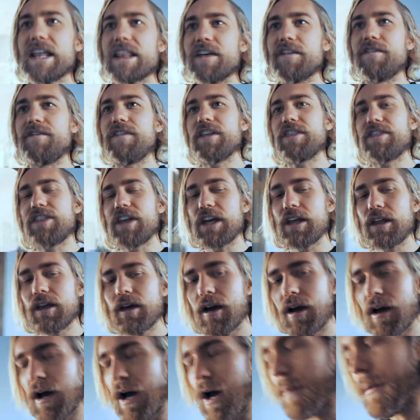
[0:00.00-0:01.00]
The fifth
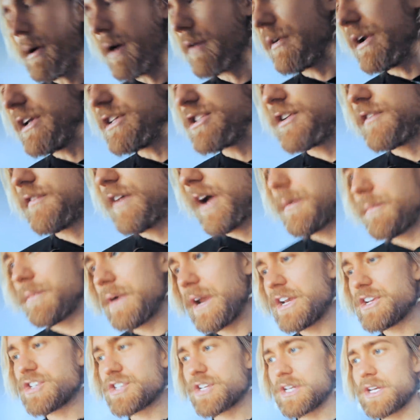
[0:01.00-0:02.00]
thing about raising your
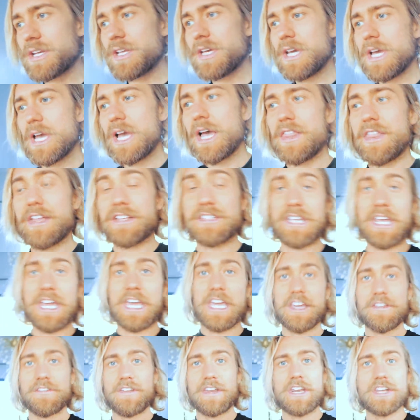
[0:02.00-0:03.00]
vibration that's the
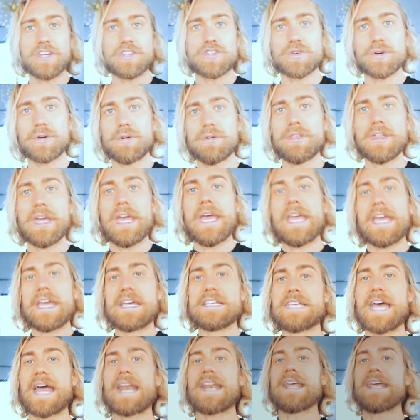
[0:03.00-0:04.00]
inconvenient truth
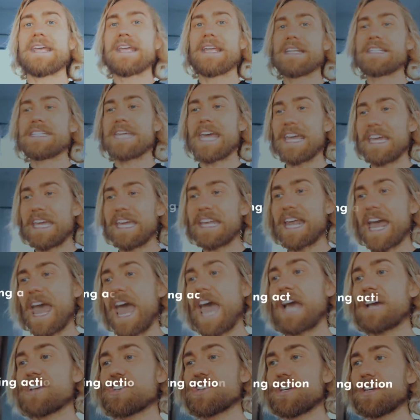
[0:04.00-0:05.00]
is that taking
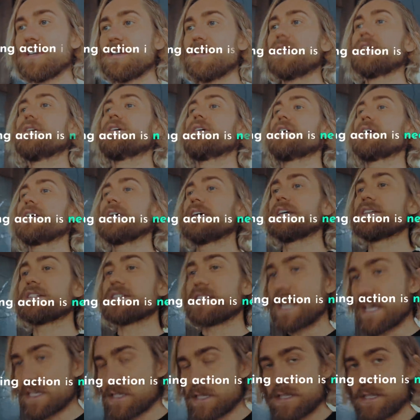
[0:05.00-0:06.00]
action
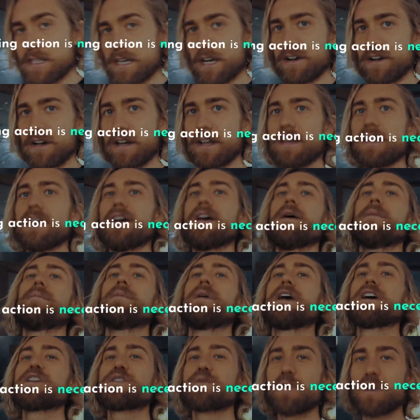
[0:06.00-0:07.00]
is necessary,
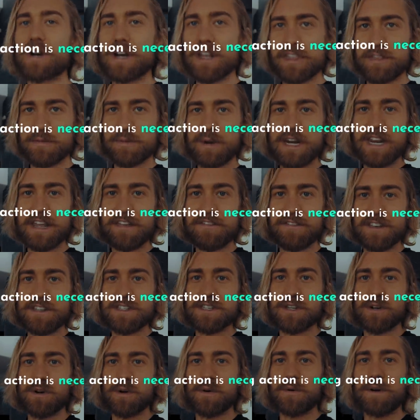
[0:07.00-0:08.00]
because we're in a 3D
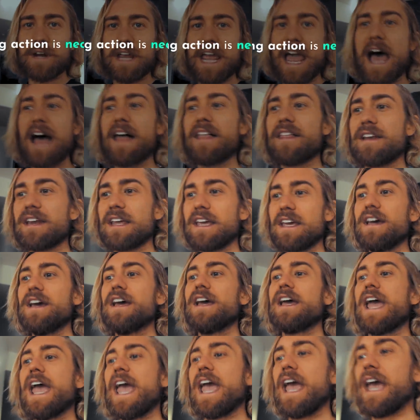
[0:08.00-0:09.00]
physical reality,
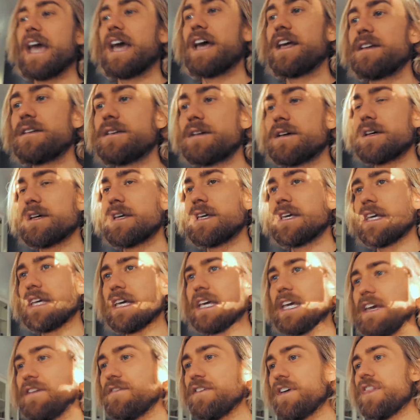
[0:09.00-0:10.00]
and
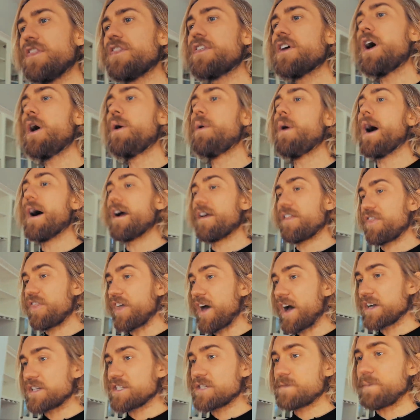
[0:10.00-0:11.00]
even though our
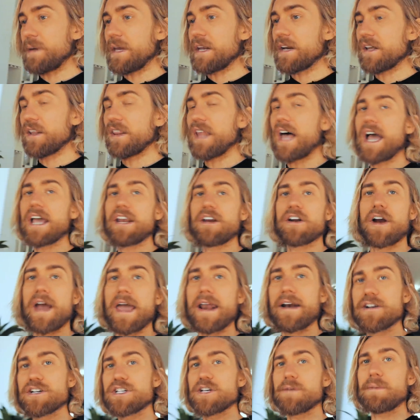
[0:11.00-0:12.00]
thoughts being aligned, our
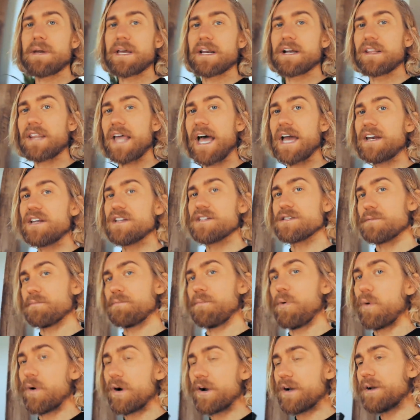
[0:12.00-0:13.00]
energy being aligned is
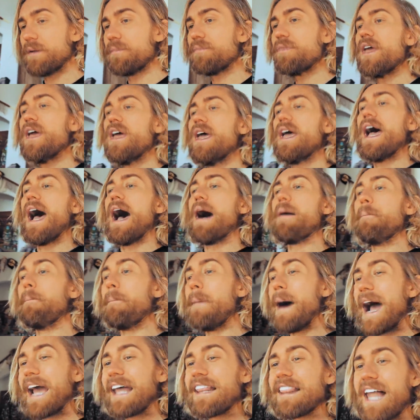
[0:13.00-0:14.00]
important,
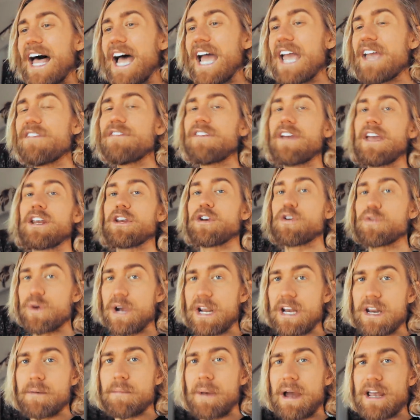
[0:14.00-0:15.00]
my life and
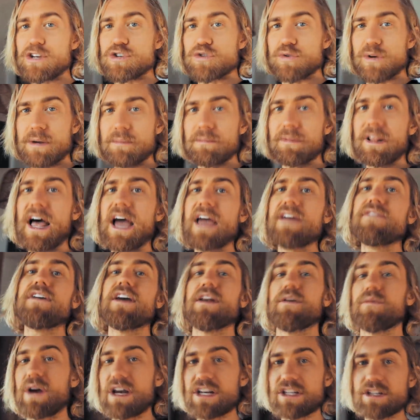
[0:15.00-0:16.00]
creating my dream life
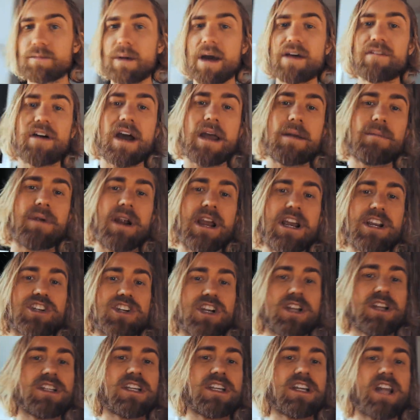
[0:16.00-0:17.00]
and raising my
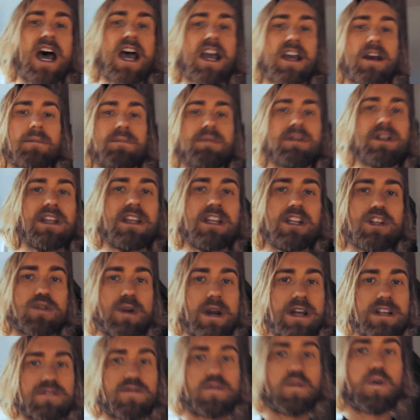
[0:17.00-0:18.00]
vibration did not completely
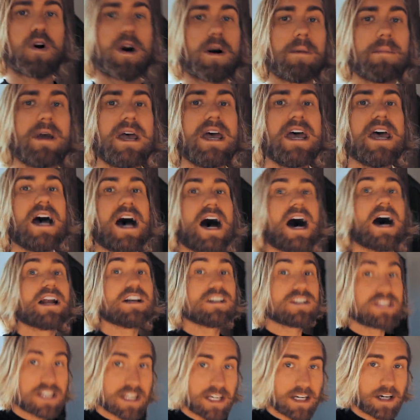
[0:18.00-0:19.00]
transform
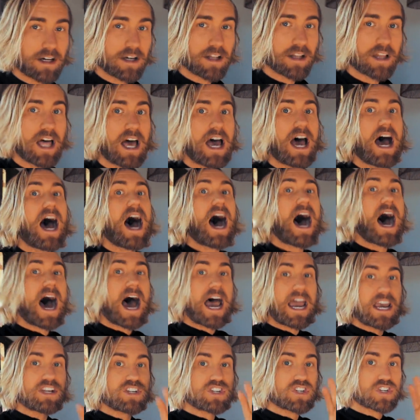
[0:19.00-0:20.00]
until
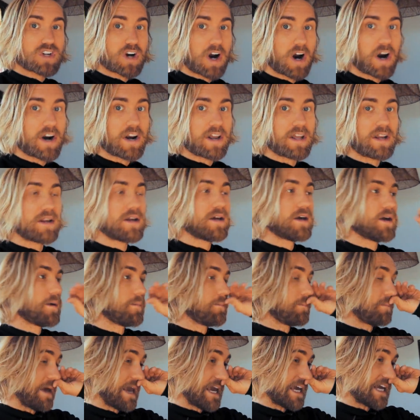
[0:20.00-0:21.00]
I started
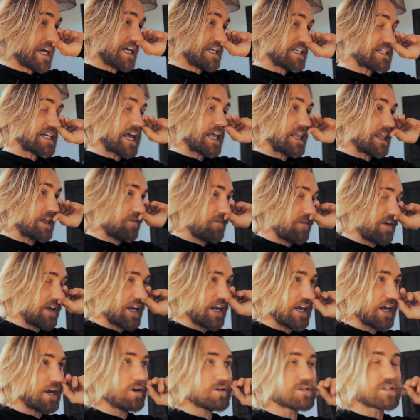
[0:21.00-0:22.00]
making daily
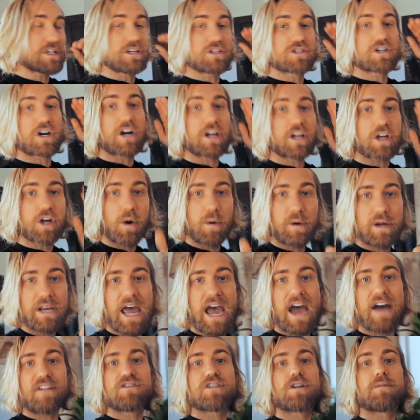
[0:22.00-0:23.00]
videos and started
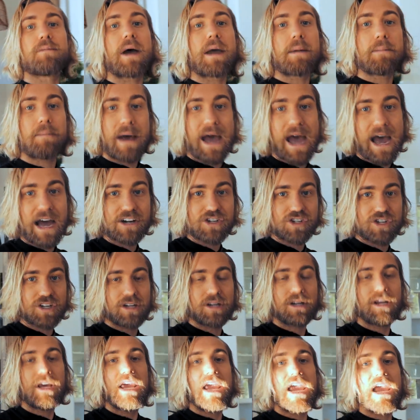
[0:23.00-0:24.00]
going after my
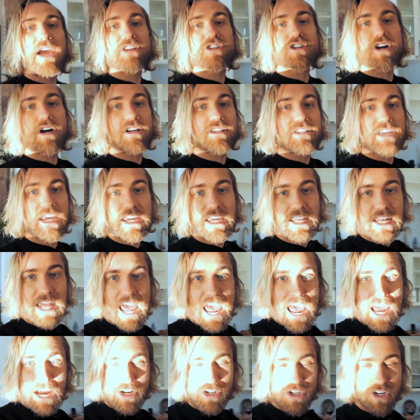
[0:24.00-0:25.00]
passion and started taking
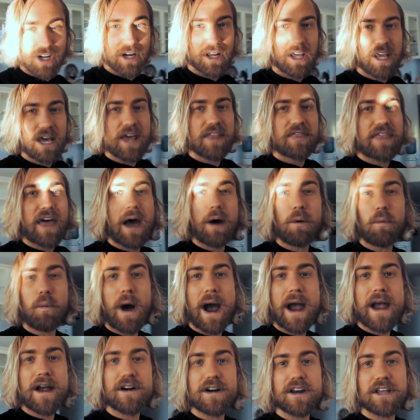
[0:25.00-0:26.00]
action. That
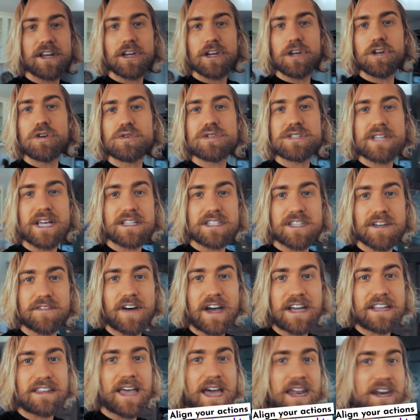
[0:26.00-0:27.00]
wired in a new sense
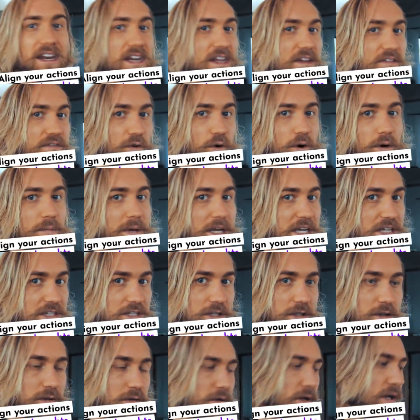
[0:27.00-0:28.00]
of identity for me
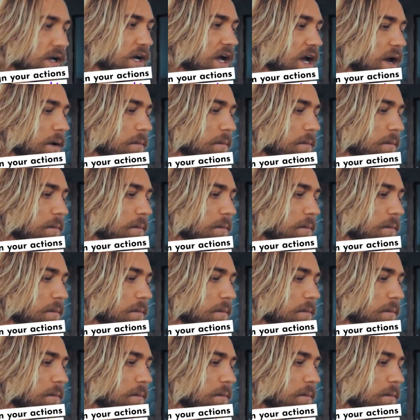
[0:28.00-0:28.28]
too.